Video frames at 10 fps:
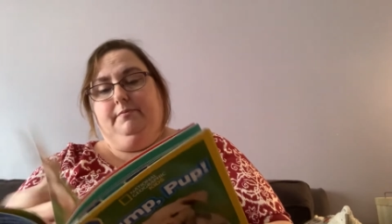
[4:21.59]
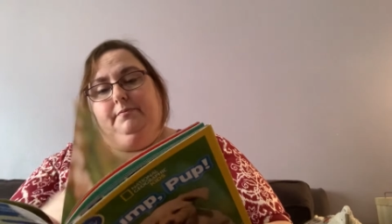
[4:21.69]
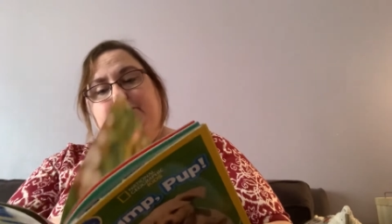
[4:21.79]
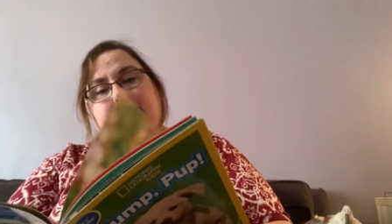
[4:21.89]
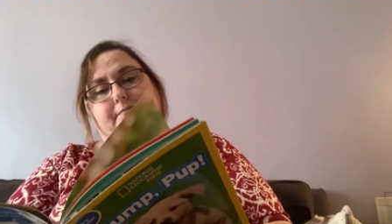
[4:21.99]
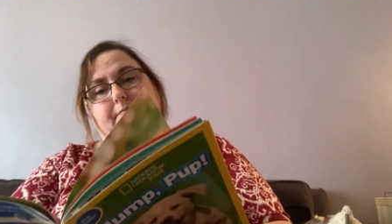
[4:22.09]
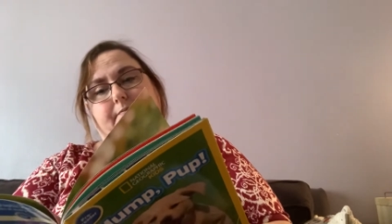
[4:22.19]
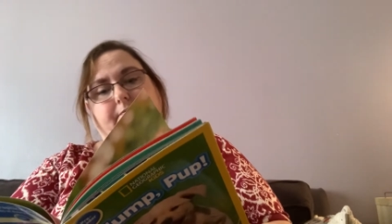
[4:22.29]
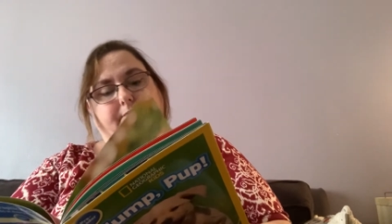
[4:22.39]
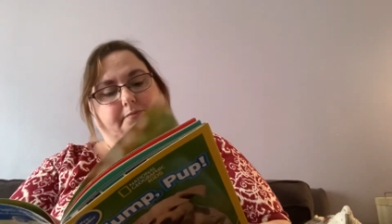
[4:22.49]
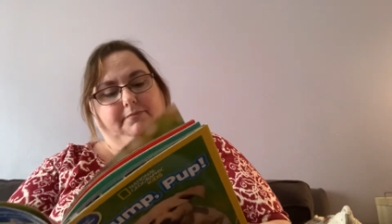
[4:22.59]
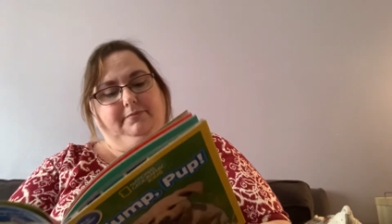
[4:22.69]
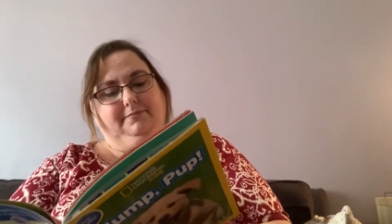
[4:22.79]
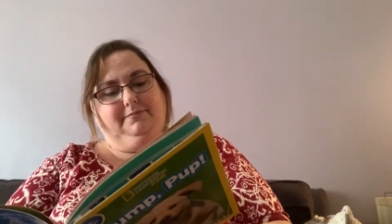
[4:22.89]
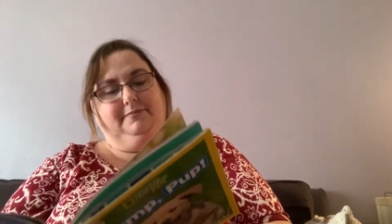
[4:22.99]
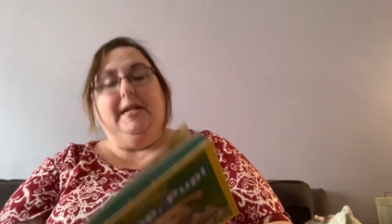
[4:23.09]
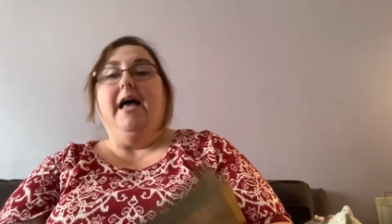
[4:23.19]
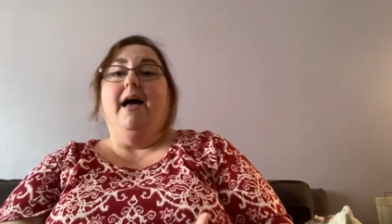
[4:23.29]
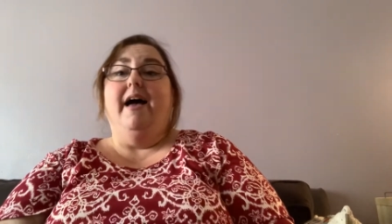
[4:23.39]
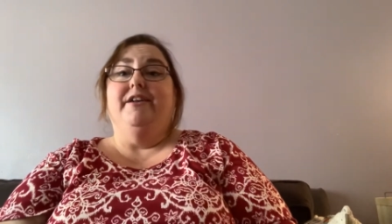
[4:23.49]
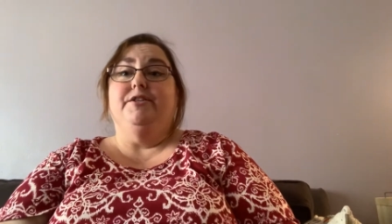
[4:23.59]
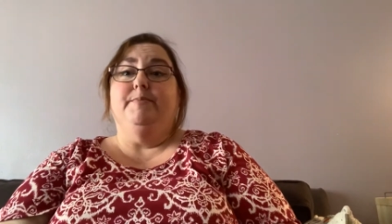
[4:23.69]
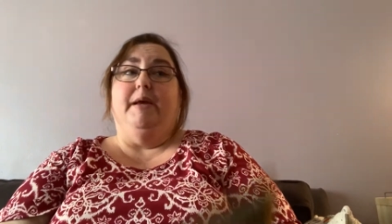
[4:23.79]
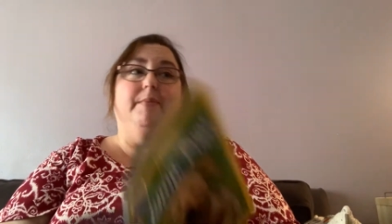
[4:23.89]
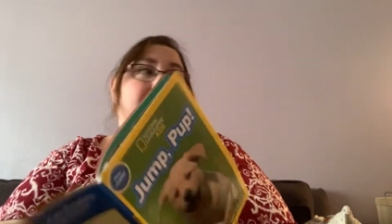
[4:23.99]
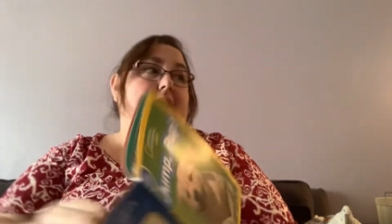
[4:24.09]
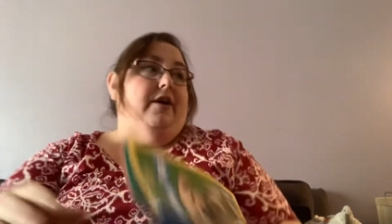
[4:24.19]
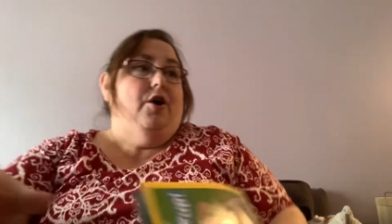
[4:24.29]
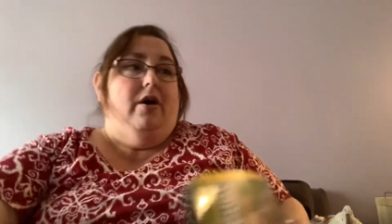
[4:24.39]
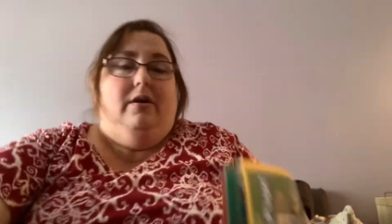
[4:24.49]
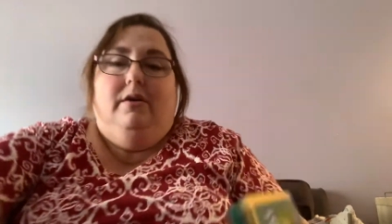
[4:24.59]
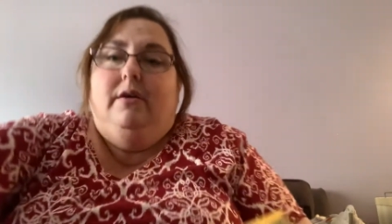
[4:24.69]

You just made me yawn. I just made McKenna yawn.